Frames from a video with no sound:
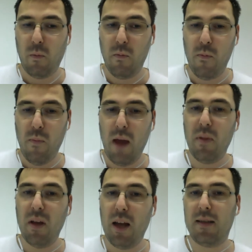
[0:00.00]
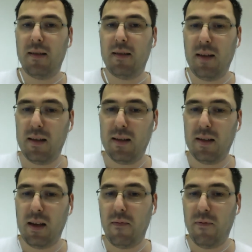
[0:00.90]
maybe there are still
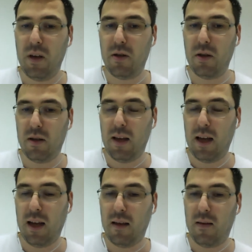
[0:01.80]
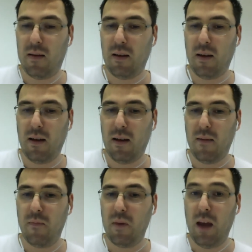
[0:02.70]
some features that
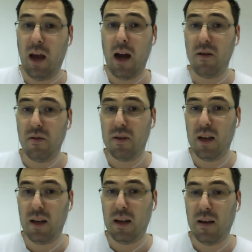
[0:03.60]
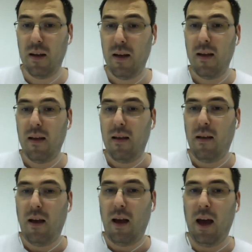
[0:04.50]
they are using,
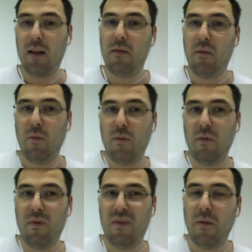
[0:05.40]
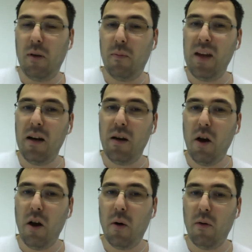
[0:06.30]
and there will be
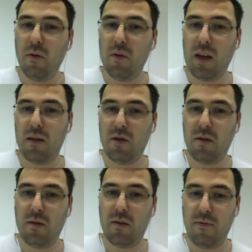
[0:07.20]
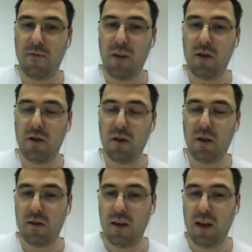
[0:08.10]
no such
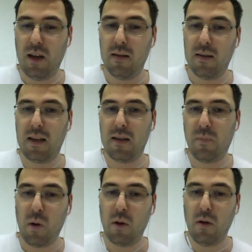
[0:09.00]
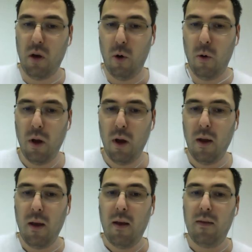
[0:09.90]
features in 6.0.
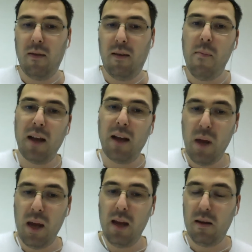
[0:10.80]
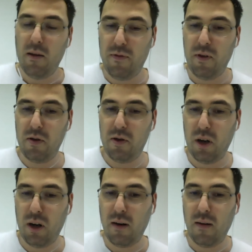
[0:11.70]
They might be in the
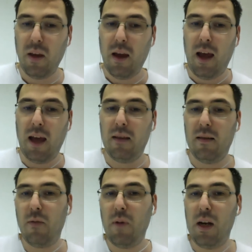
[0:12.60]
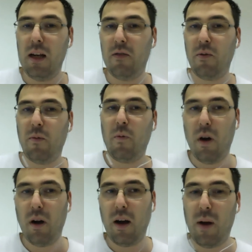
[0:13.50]
future, and then we need to
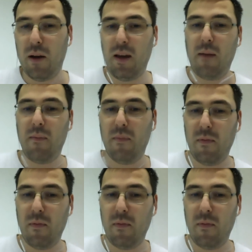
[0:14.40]
worry about them